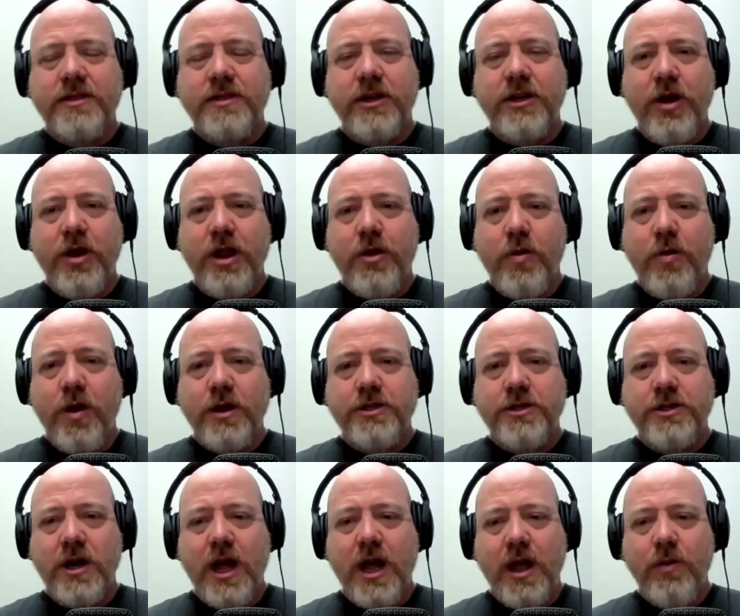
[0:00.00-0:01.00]
that's a great
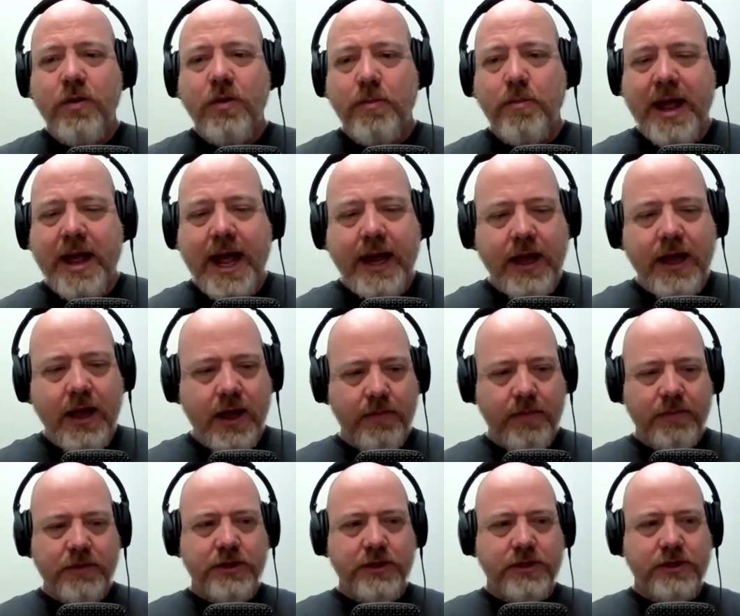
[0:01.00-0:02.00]
question. I would back
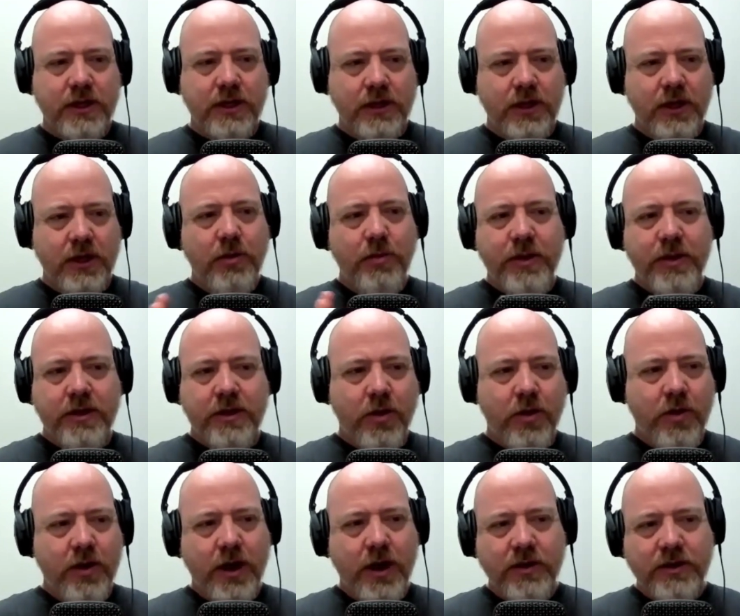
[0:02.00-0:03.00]
up just a little bit
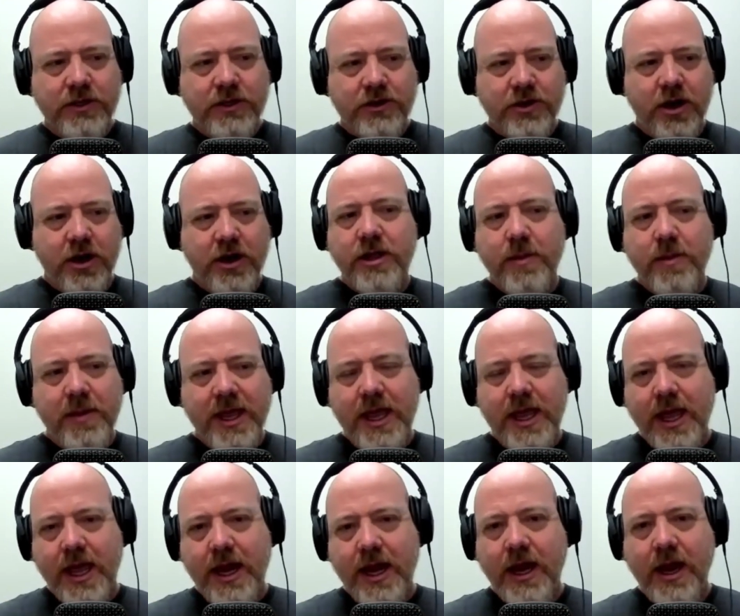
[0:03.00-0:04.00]
though, and I would start at the
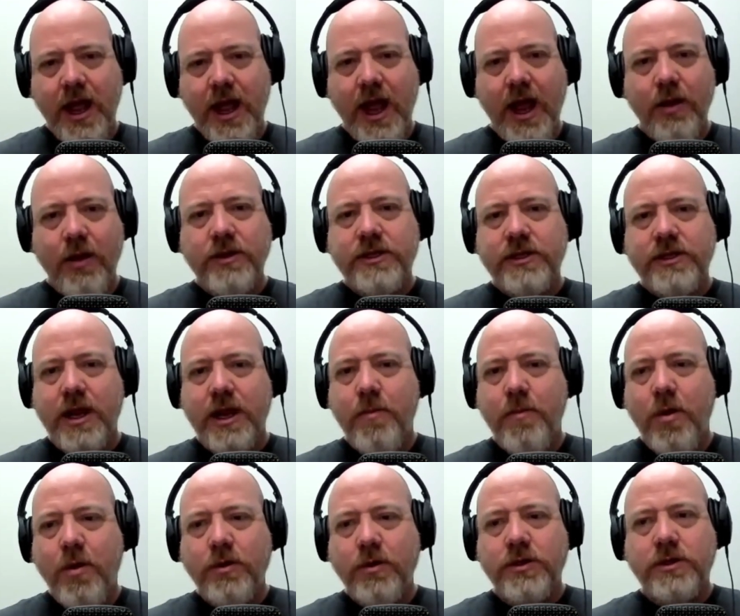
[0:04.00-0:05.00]
beginning. I would say
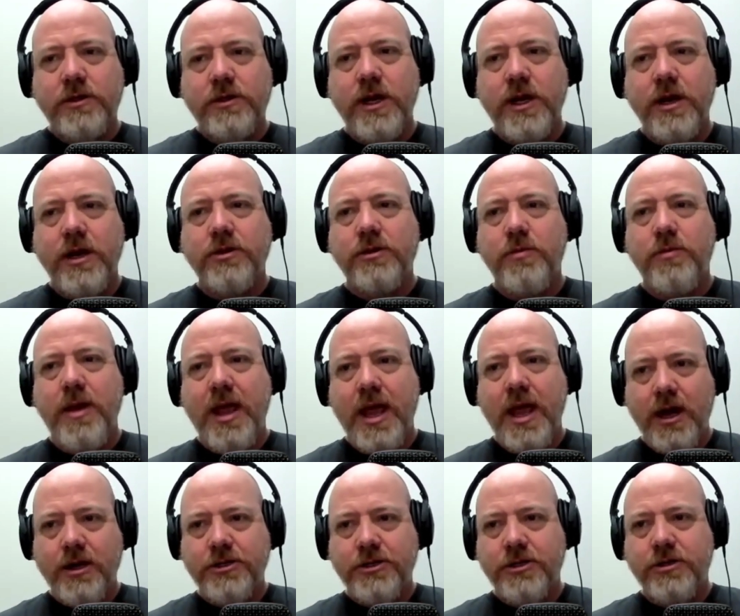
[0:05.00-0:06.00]
most sales
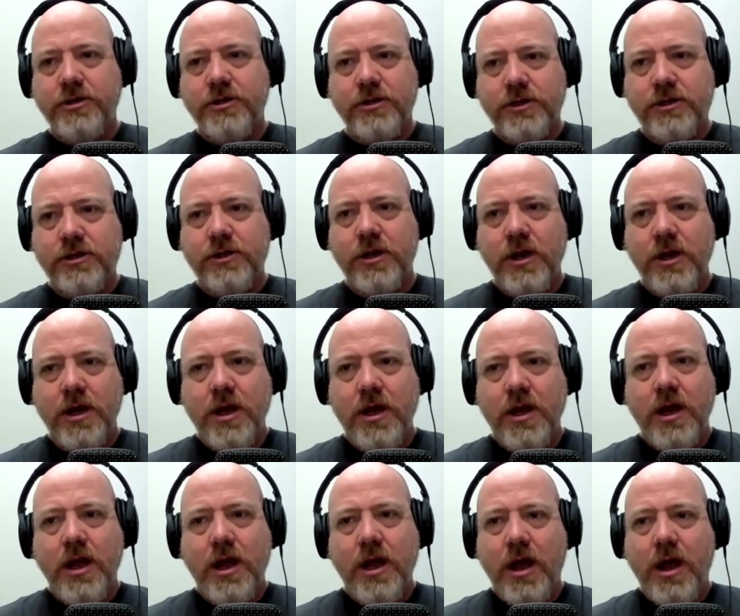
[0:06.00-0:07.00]
managers
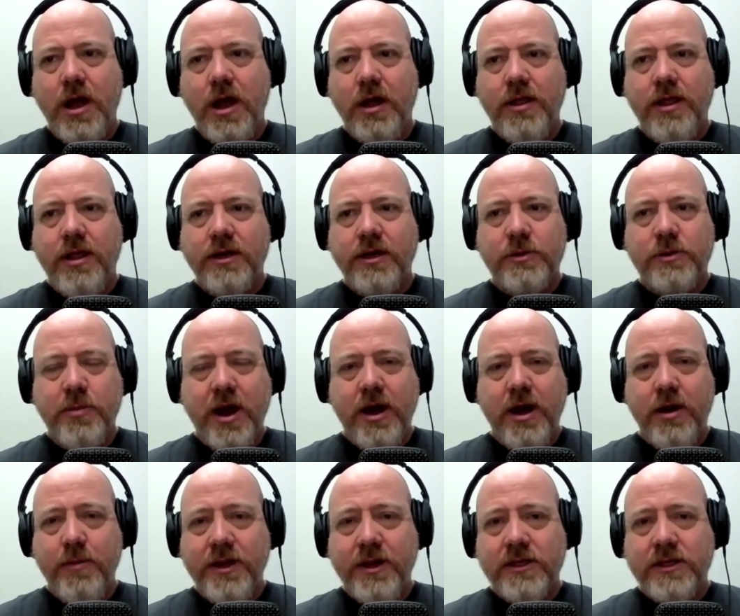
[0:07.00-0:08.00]
uh, that
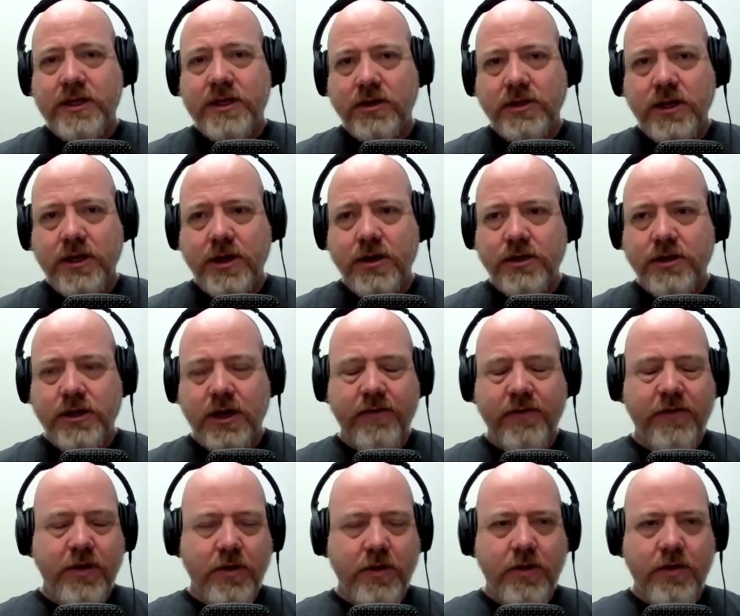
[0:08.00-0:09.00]
aspire to be sales leaders, and
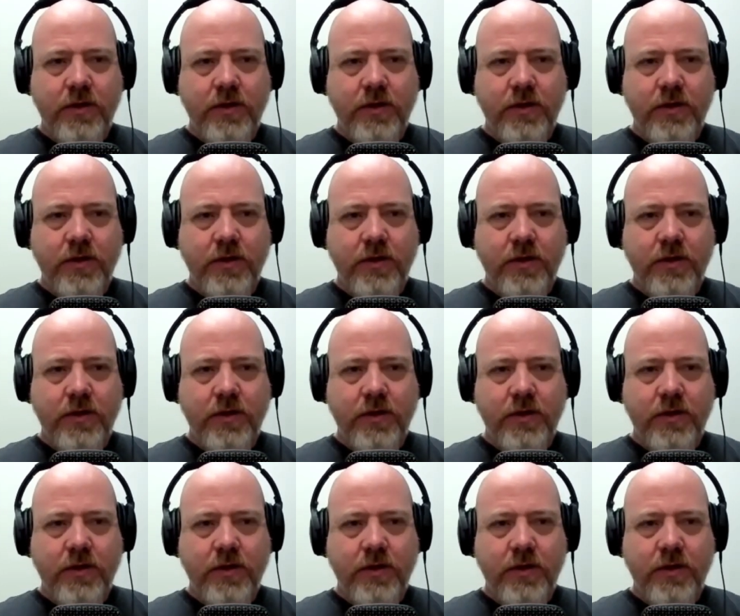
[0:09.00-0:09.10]
if you